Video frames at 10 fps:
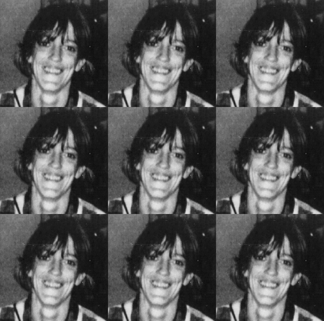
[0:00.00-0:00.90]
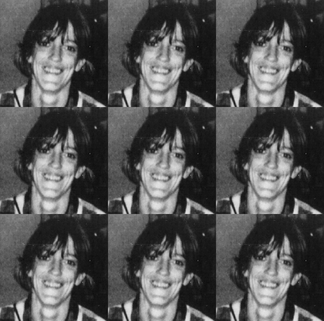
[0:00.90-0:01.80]

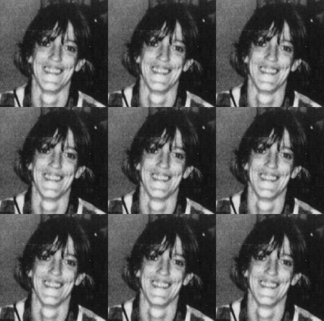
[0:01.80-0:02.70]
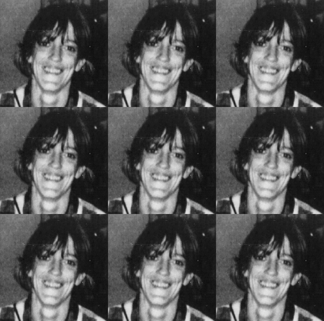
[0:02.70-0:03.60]

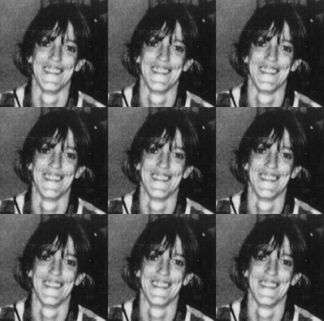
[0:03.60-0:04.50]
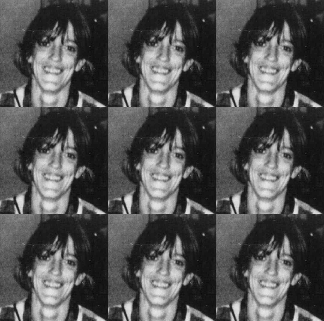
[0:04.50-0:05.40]

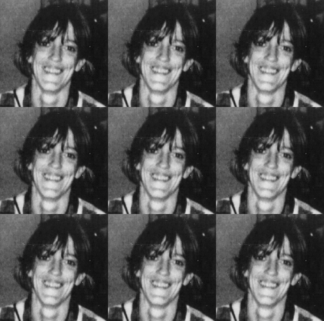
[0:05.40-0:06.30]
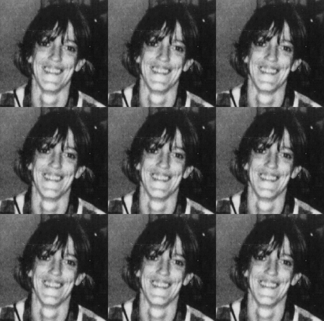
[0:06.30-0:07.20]

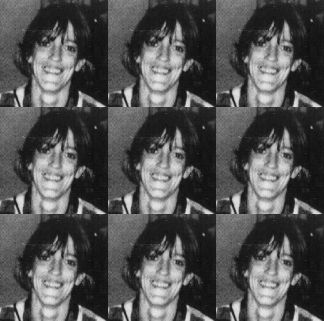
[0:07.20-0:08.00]
[no speech]